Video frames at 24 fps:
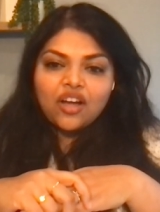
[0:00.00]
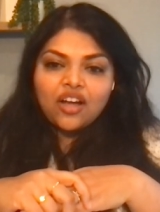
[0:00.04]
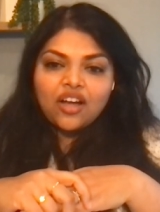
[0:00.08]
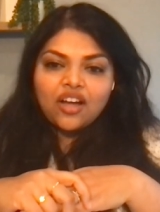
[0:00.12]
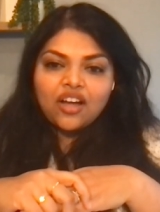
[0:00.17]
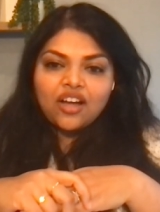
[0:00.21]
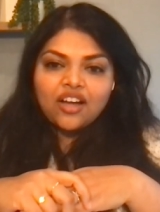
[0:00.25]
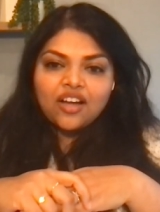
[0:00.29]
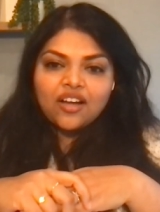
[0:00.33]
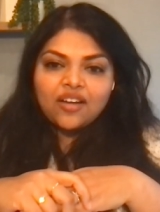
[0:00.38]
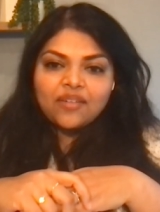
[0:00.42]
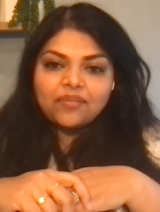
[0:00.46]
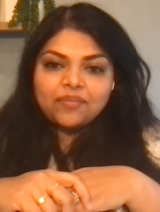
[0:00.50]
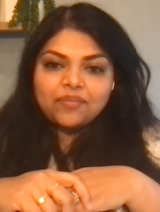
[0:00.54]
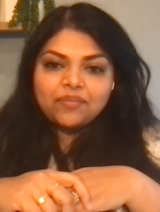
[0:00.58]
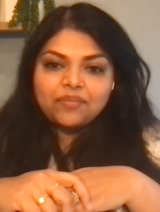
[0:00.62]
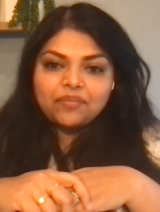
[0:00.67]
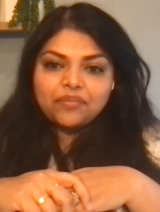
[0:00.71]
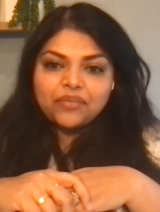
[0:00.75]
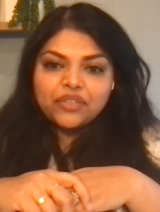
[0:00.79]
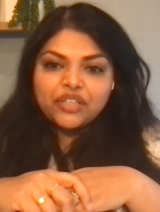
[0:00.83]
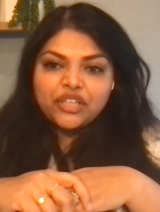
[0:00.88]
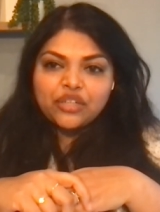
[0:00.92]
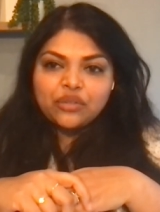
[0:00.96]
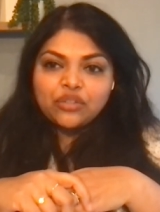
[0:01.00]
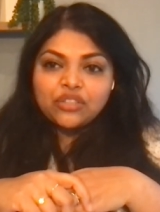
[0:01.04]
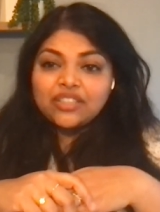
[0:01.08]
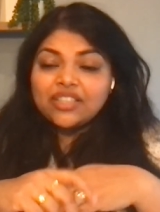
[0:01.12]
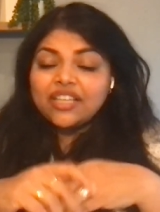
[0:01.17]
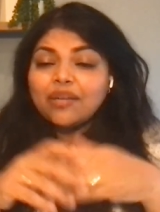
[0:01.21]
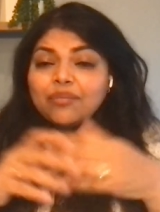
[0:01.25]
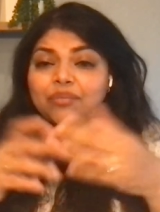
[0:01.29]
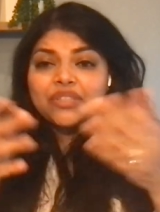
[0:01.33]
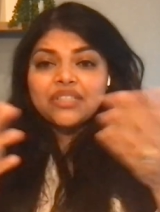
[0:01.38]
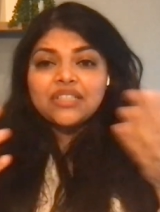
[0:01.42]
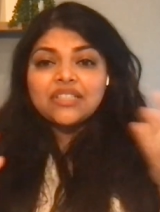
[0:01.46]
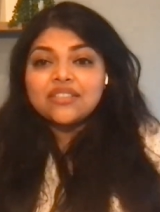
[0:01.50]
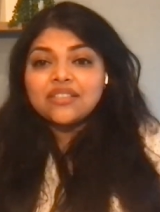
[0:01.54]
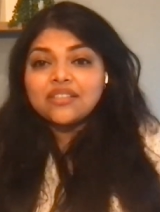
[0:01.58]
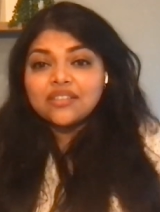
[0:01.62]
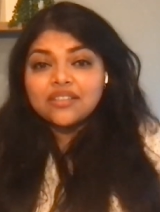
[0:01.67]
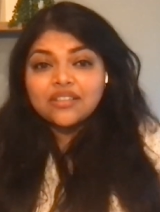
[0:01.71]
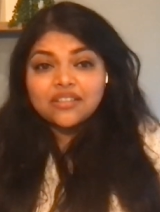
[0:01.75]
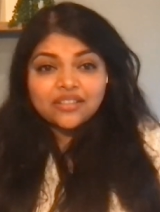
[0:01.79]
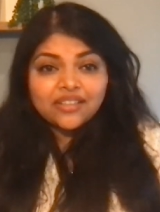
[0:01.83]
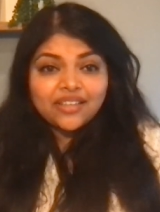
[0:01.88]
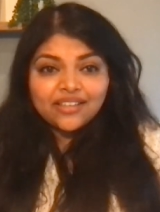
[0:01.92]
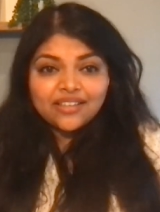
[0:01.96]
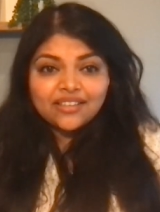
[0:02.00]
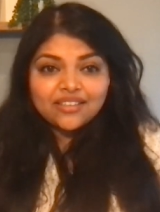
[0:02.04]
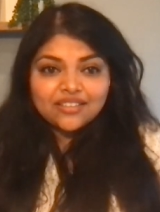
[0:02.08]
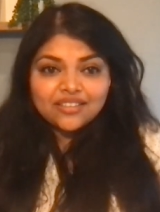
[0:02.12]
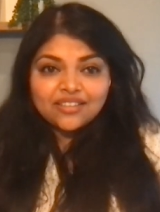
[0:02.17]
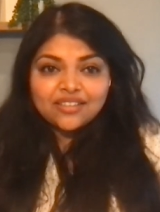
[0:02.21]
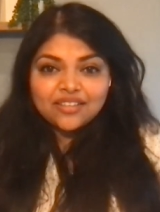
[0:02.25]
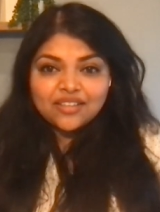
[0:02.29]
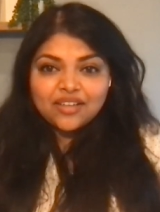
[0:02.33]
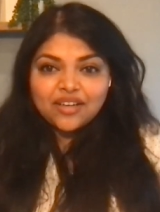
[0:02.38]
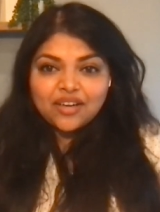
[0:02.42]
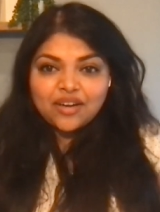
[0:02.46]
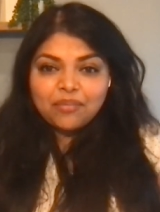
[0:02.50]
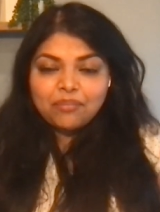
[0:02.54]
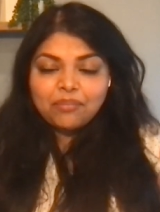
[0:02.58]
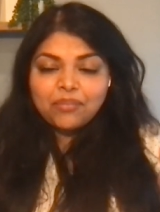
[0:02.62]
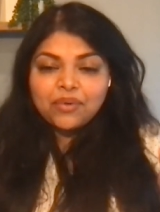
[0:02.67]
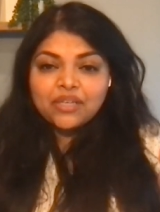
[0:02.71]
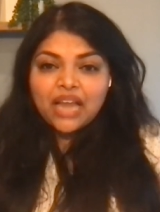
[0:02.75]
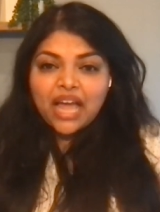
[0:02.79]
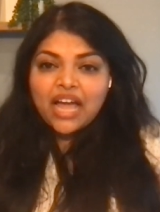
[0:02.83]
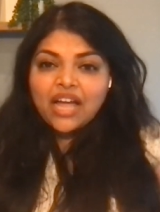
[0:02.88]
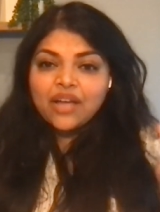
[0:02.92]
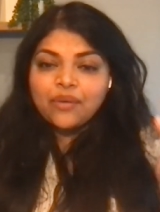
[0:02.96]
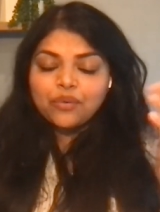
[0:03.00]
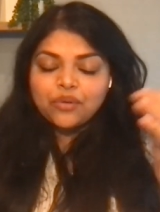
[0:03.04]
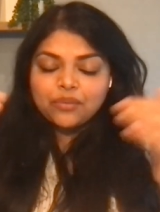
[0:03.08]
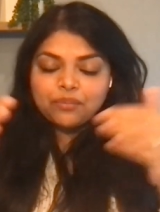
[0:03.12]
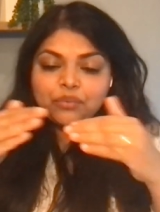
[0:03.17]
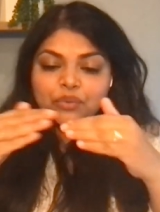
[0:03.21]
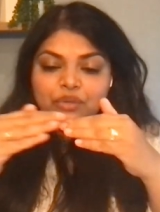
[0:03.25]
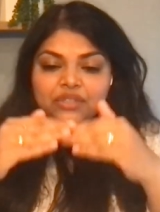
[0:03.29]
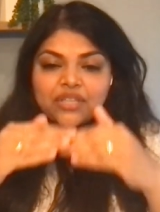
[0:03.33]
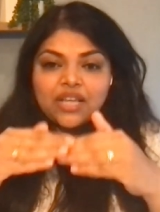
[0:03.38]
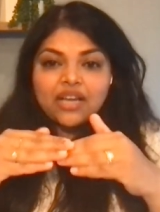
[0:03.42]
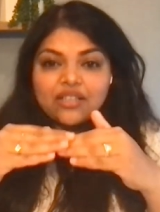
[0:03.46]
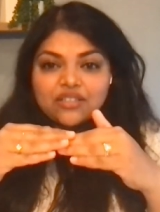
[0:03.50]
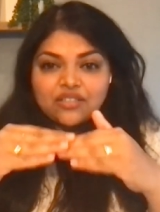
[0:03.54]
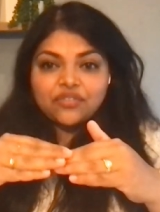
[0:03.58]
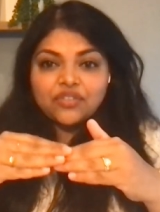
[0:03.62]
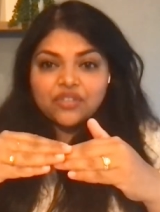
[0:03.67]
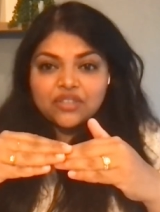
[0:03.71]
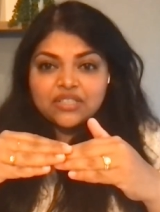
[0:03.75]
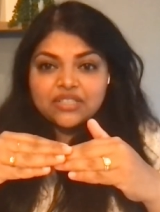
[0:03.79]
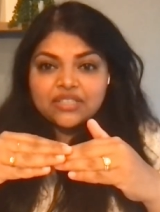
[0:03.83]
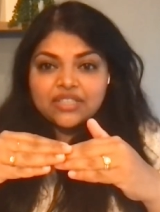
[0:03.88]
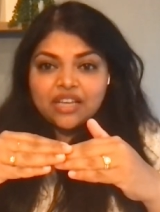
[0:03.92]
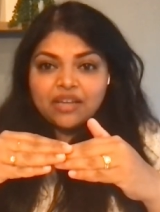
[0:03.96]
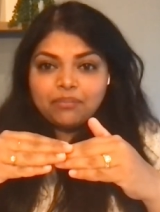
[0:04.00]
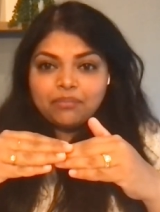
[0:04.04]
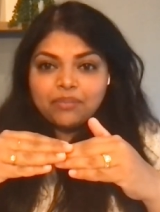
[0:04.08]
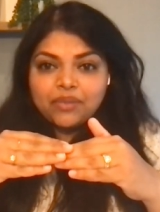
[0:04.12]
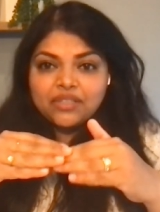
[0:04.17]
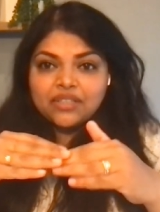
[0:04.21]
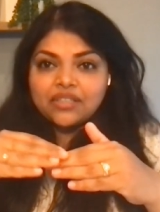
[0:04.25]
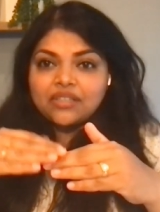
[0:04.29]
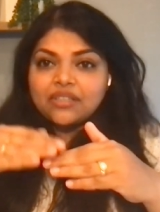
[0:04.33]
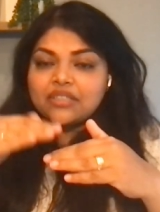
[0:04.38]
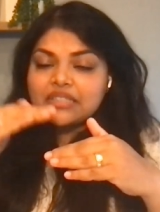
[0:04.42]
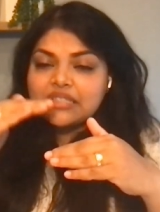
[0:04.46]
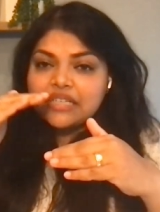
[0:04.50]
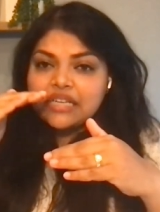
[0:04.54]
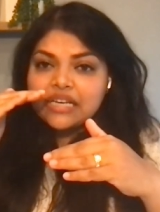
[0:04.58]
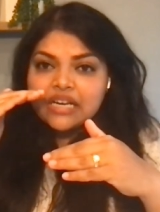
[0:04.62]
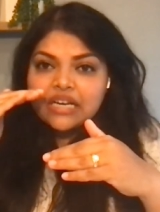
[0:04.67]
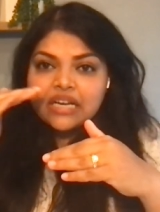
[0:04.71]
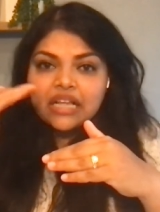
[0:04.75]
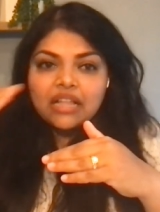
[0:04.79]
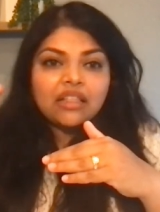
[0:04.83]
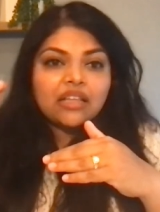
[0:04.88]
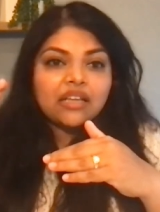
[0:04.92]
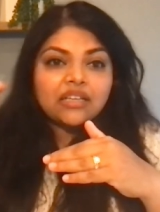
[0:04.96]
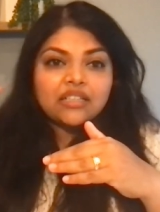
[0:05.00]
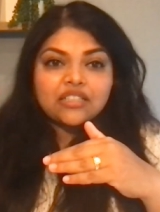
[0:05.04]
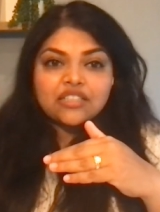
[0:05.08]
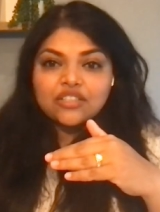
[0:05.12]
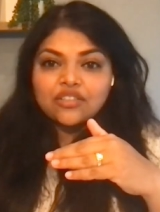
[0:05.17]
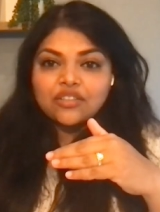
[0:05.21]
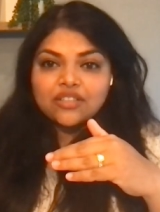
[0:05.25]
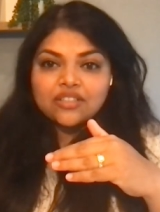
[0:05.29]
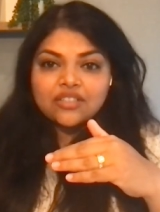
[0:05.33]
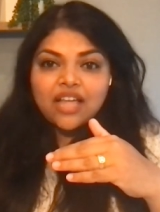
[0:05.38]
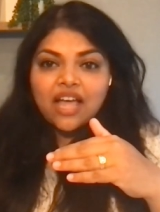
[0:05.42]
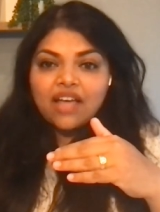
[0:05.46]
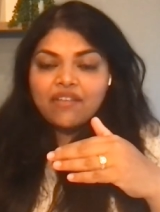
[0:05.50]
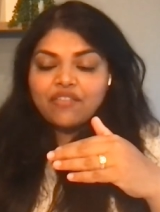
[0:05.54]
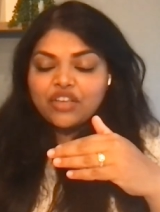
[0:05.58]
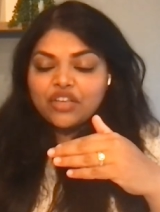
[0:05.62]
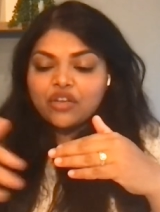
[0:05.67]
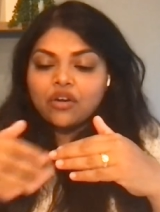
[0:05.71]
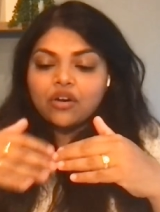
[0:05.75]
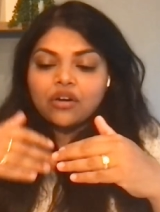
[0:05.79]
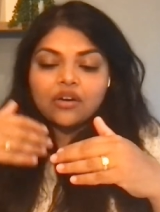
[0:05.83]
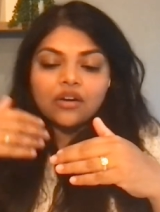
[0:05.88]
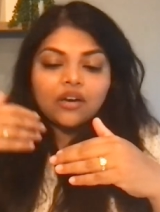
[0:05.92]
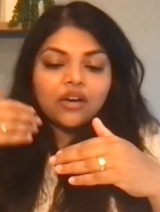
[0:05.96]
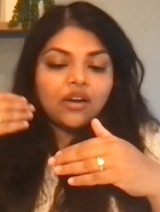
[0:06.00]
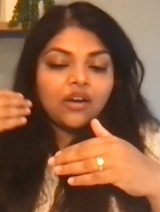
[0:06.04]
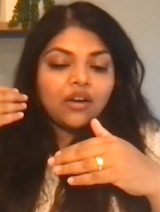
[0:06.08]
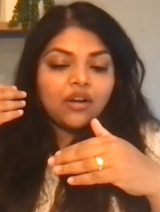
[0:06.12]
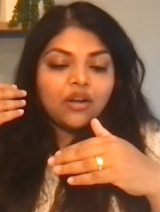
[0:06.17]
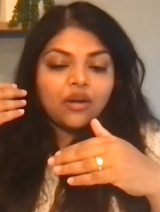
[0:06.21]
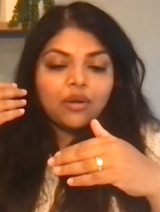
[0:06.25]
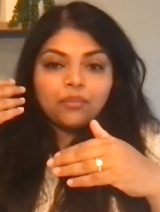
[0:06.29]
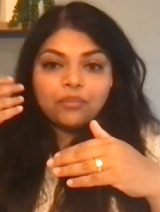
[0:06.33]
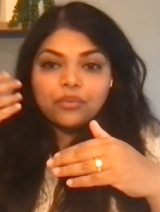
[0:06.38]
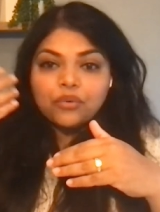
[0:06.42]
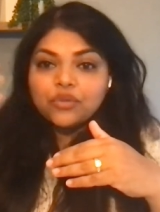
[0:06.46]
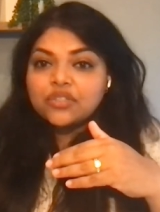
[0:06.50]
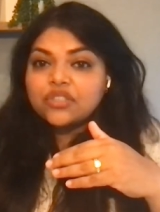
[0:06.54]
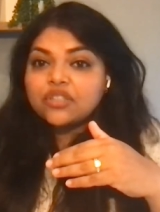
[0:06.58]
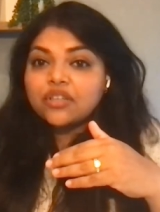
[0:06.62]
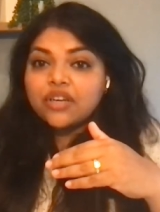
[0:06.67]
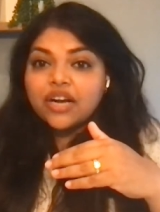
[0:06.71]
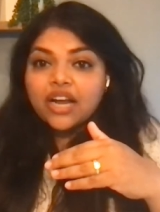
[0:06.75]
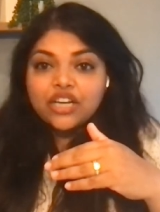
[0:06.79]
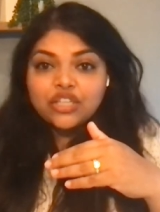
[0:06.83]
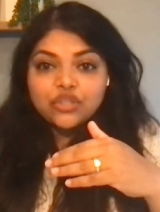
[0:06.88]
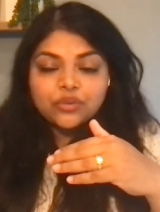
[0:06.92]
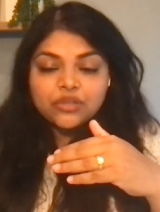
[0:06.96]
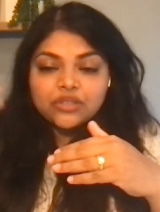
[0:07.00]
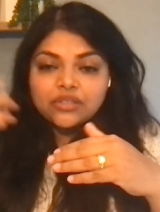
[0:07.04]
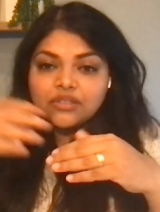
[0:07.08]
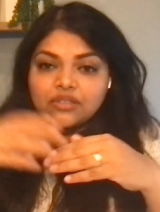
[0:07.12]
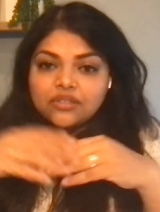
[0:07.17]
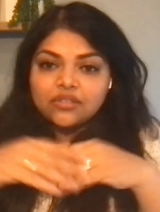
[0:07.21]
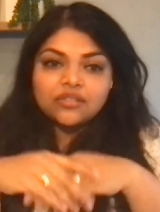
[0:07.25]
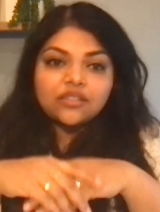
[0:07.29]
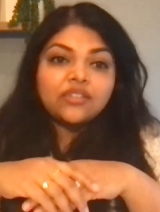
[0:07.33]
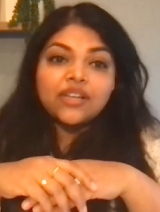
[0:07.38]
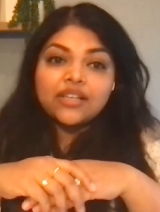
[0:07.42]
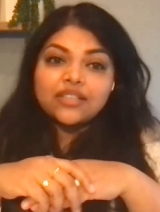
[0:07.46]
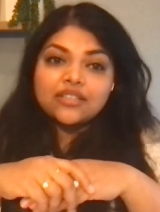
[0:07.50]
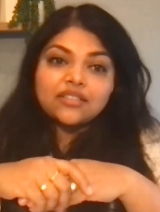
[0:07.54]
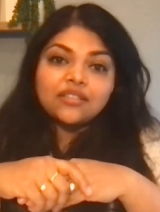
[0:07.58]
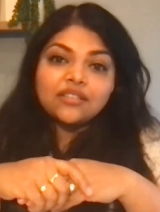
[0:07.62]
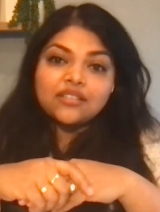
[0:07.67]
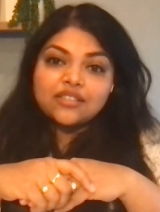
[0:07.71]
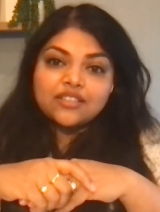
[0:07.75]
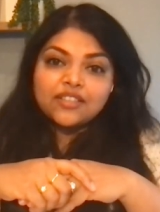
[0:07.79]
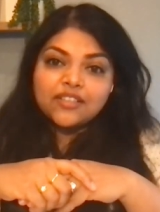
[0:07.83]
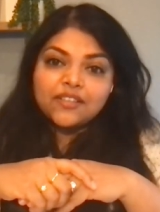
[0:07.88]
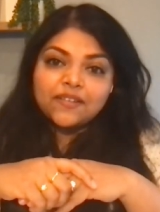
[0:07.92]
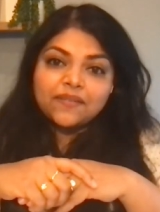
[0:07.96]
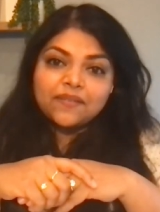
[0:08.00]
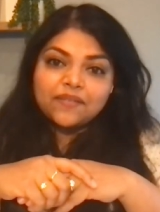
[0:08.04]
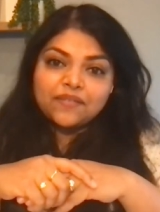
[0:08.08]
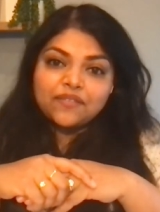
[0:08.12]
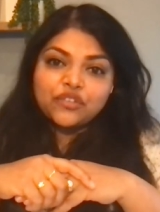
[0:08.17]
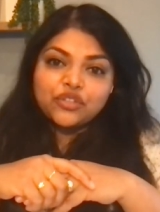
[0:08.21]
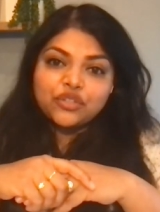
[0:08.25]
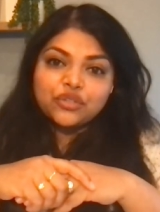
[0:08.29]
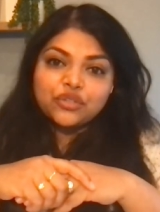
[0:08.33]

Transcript: DMD is still great, but I would put that as a first step, but there is nothing as good as having your postgraduate residency, for